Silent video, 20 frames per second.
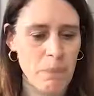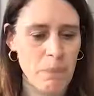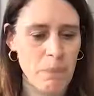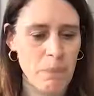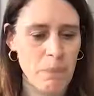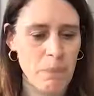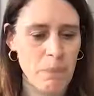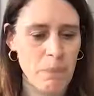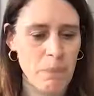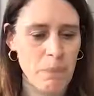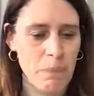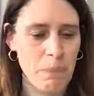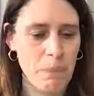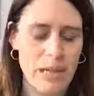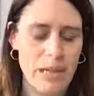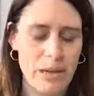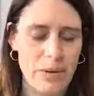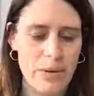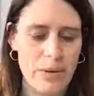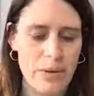to share
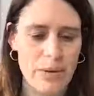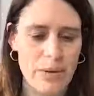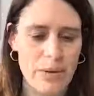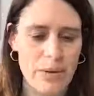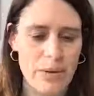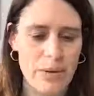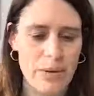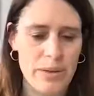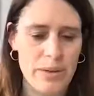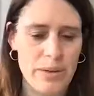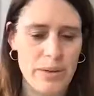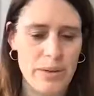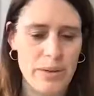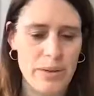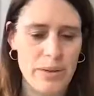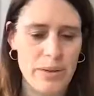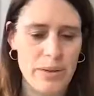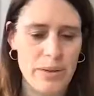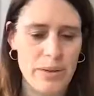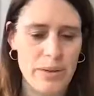our experience
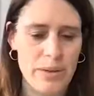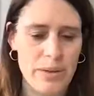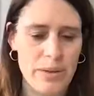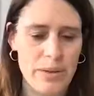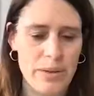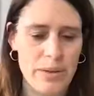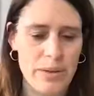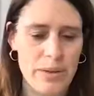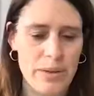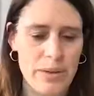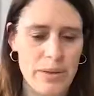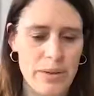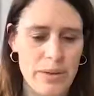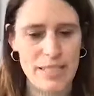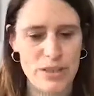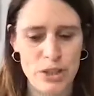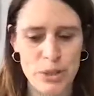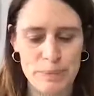on this issue.